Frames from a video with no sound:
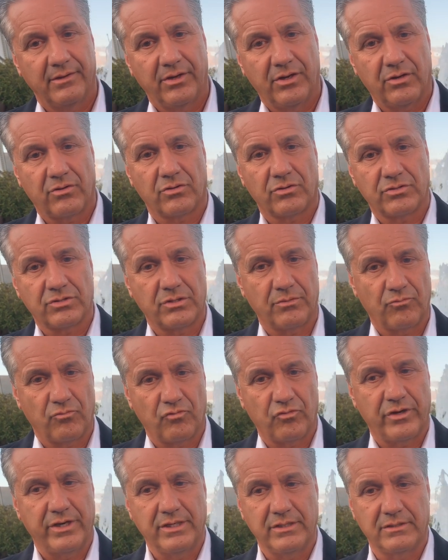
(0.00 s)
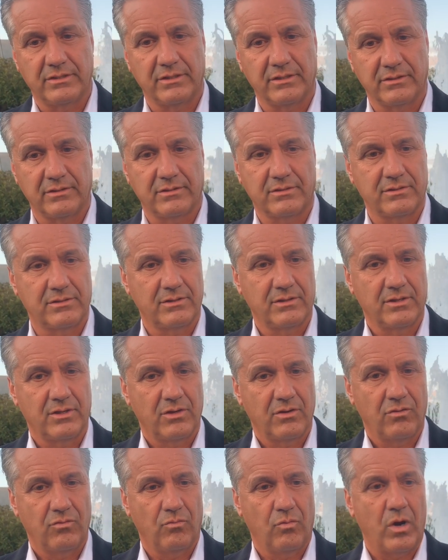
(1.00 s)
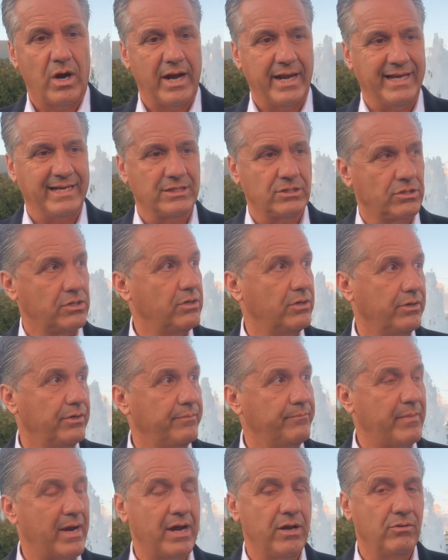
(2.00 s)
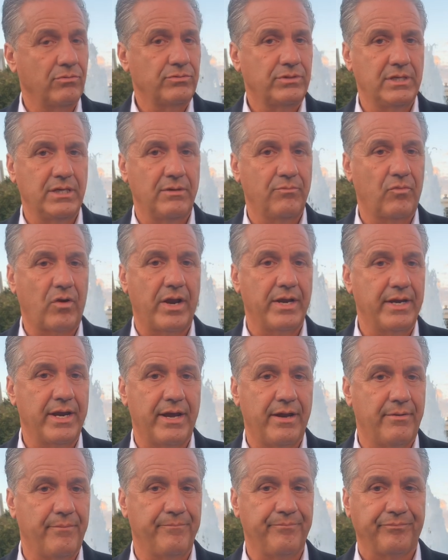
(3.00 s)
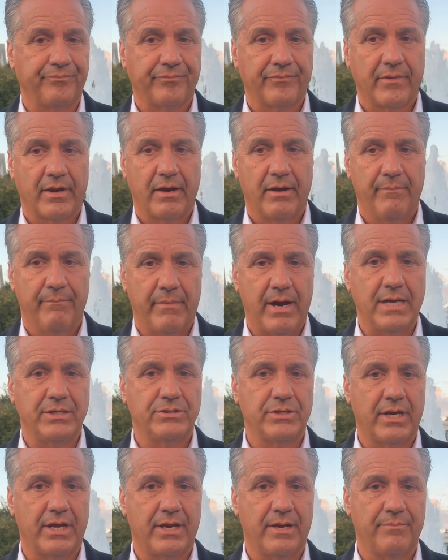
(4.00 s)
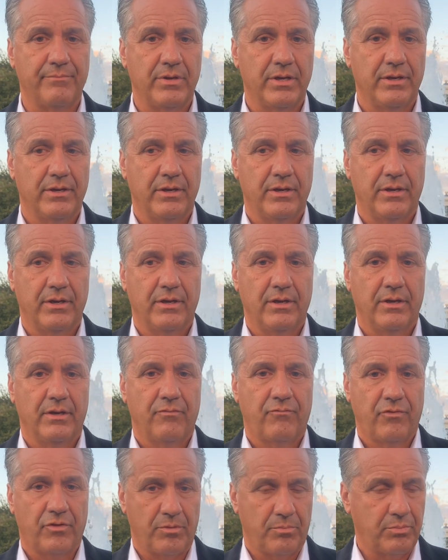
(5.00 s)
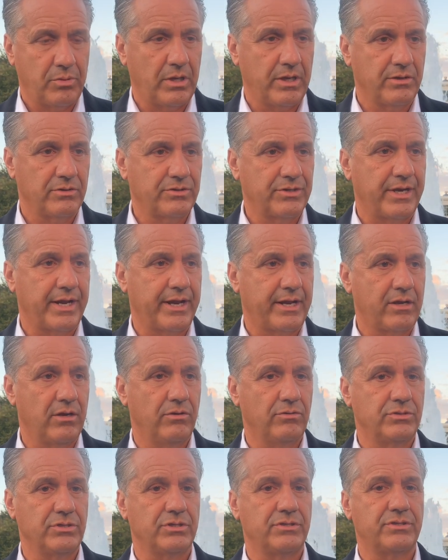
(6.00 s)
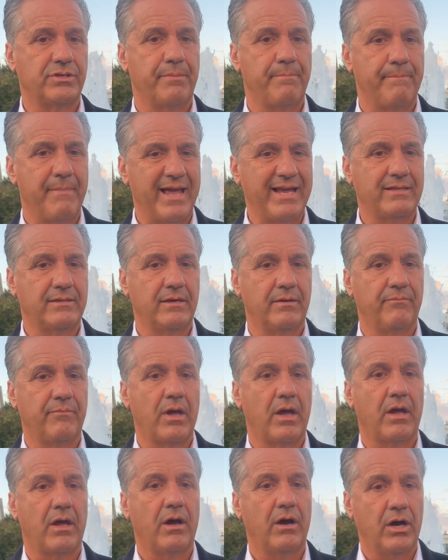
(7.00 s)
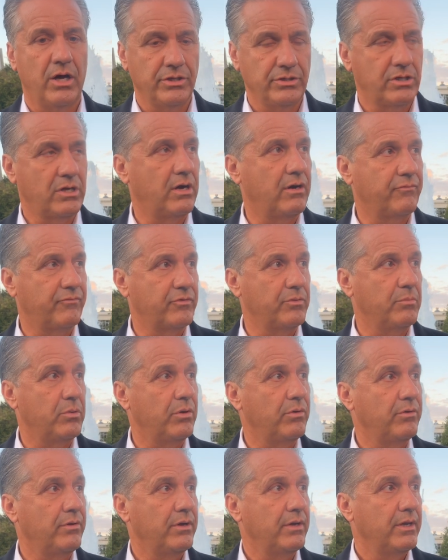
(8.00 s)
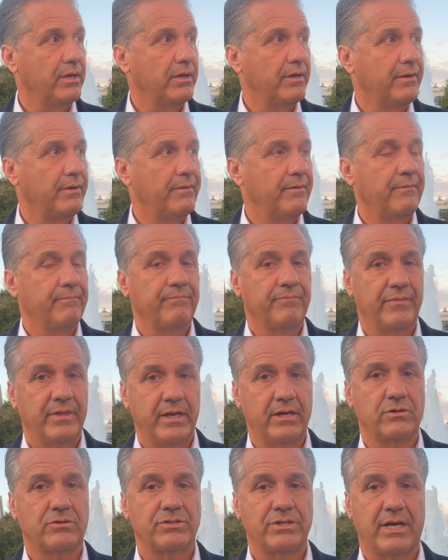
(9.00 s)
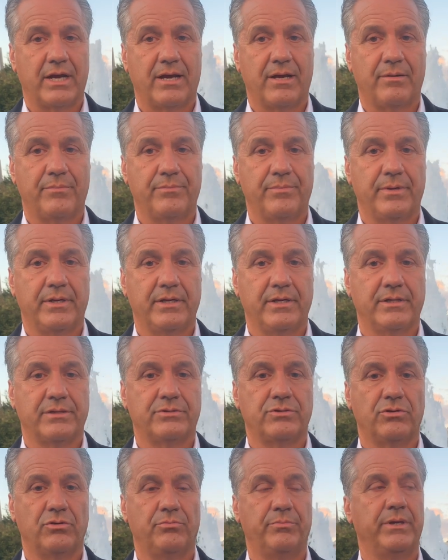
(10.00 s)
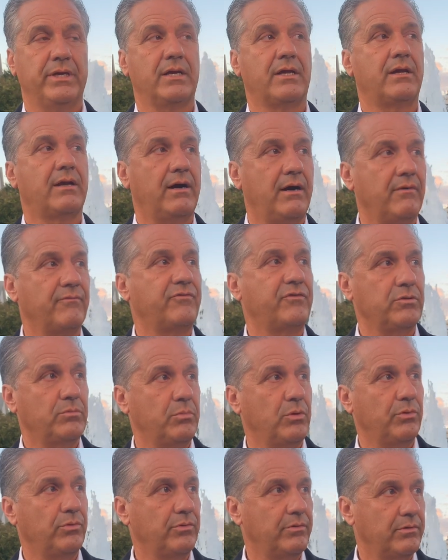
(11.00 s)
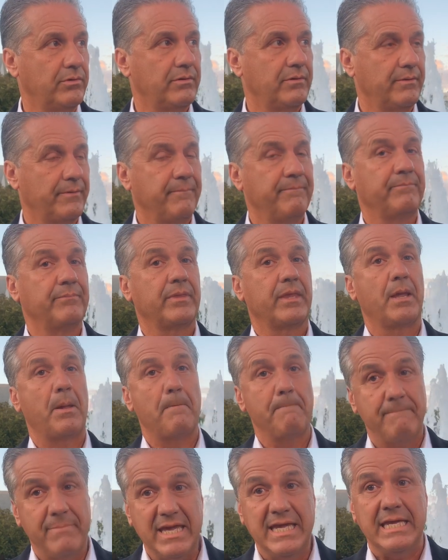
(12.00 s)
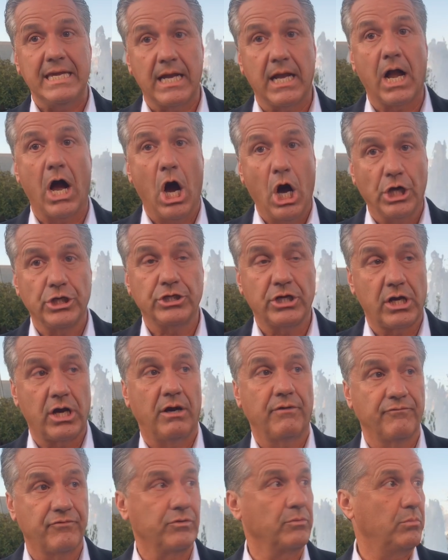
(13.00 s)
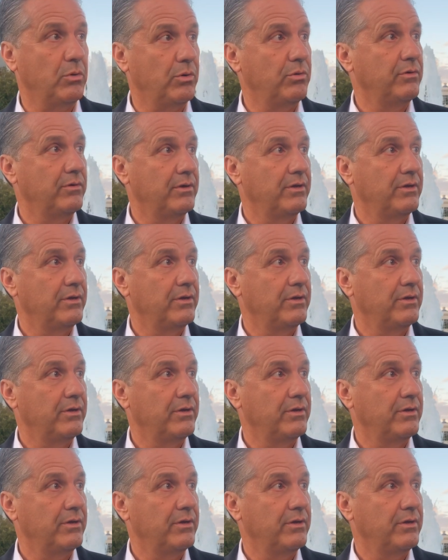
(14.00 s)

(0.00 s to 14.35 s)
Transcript: here are some reasons why it's good. My own team right now, my job for the players that I coach is to make them uncomfortable. Their job is to be comfortable being uncomfortable,